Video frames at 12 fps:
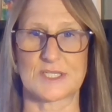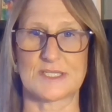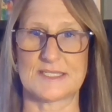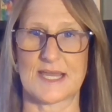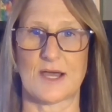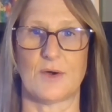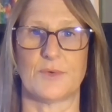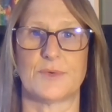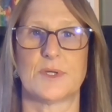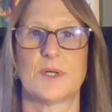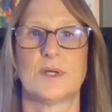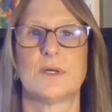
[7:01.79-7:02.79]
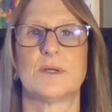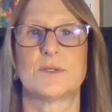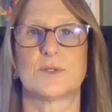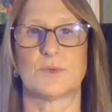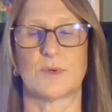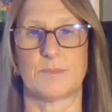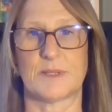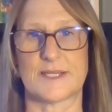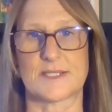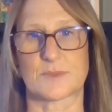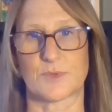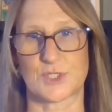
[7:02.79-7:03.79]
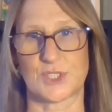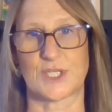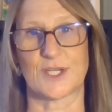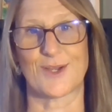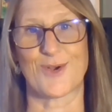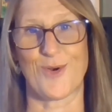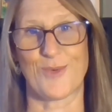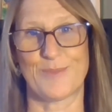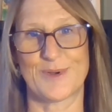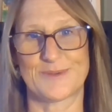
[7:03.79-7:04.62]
down to a place where she can cope.